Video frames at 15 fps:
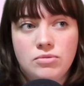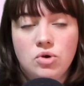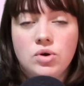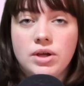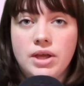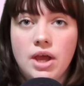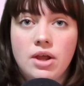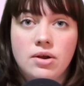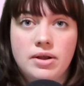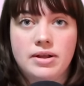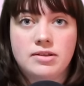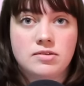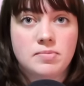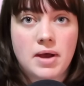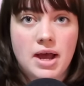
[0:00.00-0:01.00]
you could get your
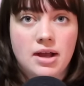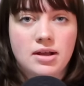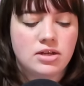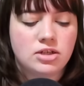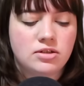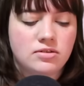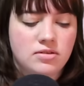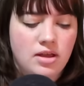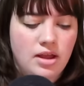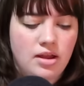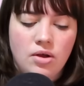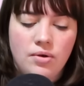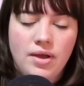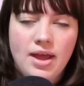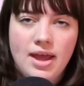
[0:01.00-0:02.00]
kids back. And she's
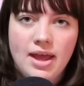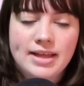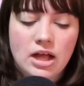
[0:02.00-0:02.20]
like, okay,